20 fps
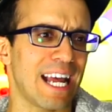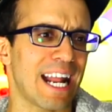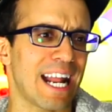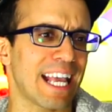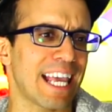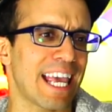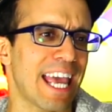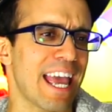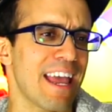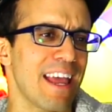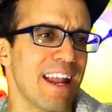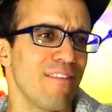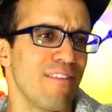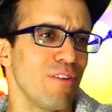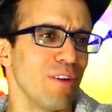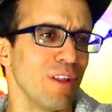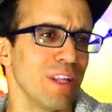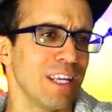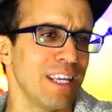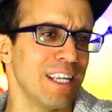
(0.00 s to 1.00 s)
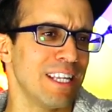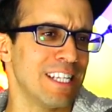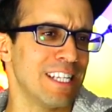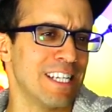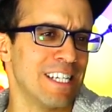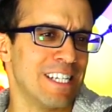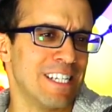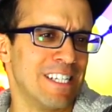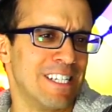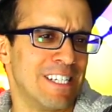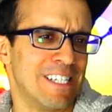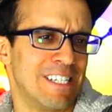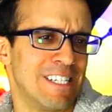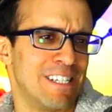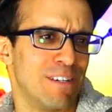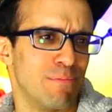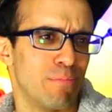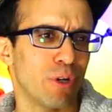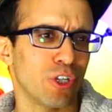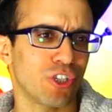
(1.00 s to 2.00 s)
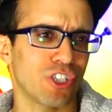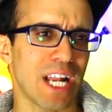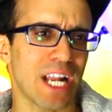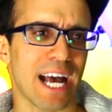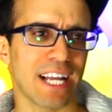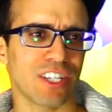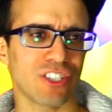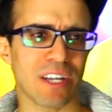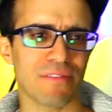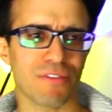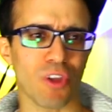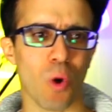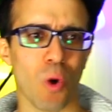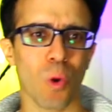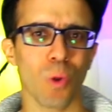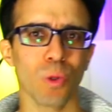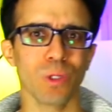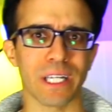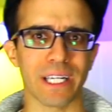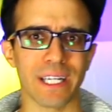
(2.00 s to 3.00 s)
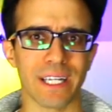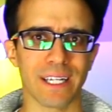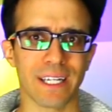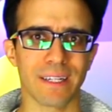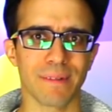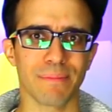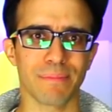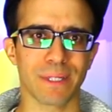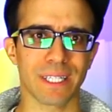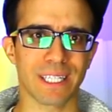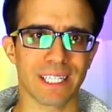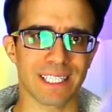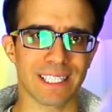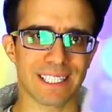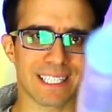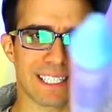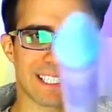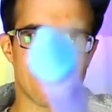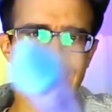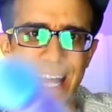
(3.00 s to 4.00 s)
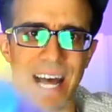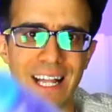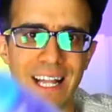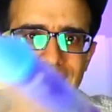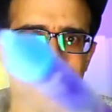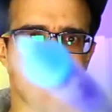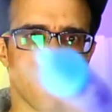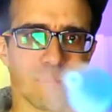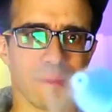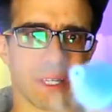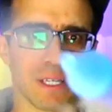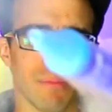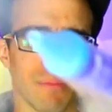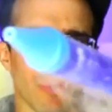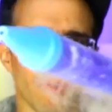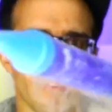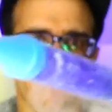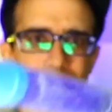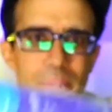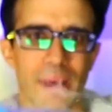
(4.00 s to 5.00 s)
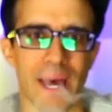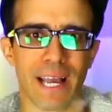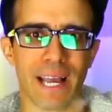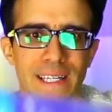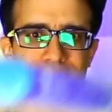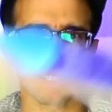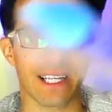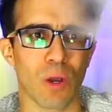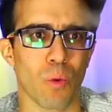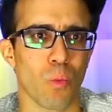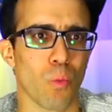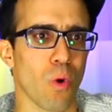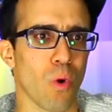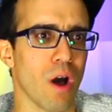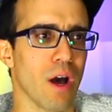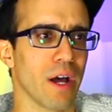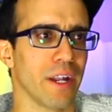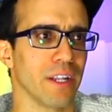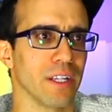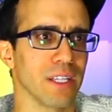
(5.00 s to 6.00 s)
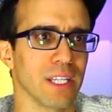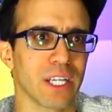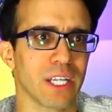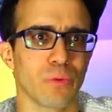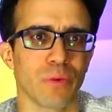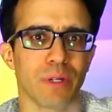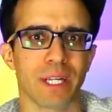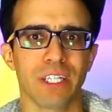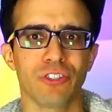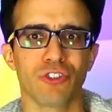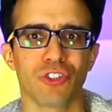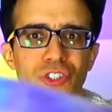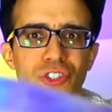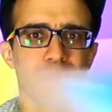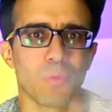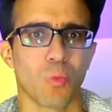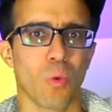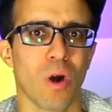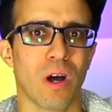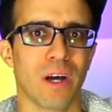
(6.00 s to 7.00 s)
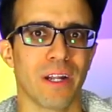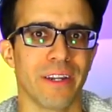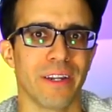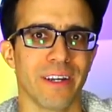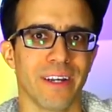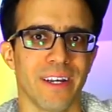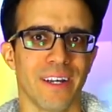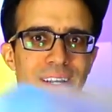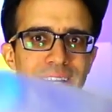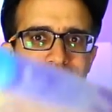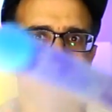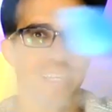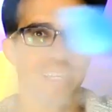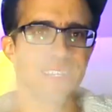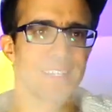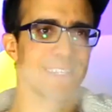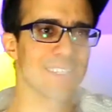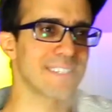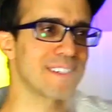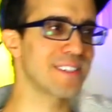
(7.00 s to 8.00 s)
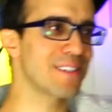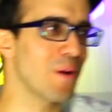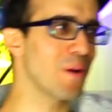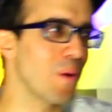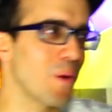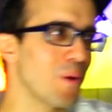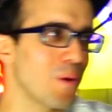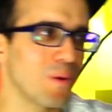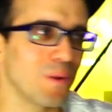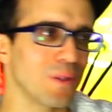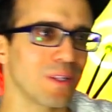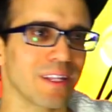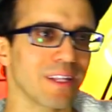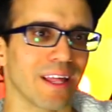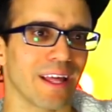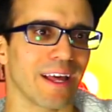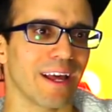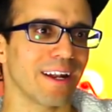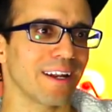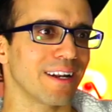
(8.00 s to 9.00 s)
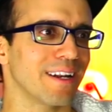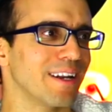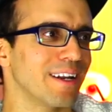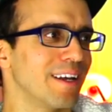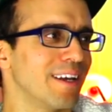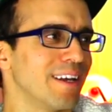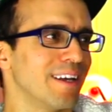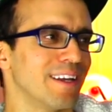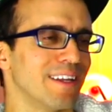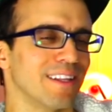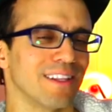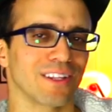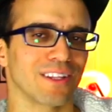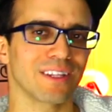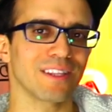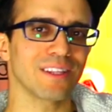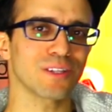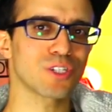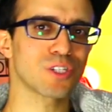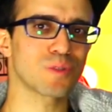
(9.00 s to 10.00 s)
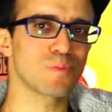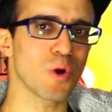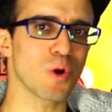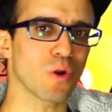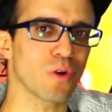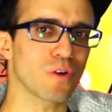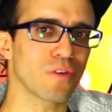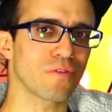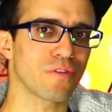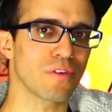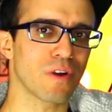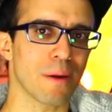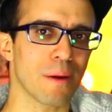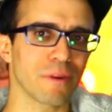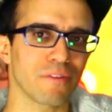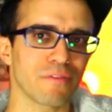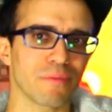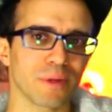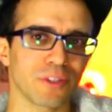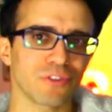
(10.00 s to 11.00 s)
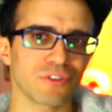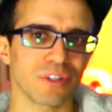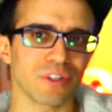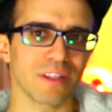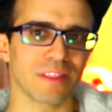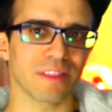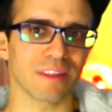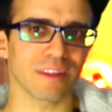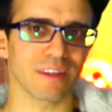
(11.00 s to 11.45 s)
and I can't really push it out. I just have to hold it because it's not letting me move it back. It's like a wand, a liquid nitrogen wand. So cool, look at that. Look at the smoke coming from underneath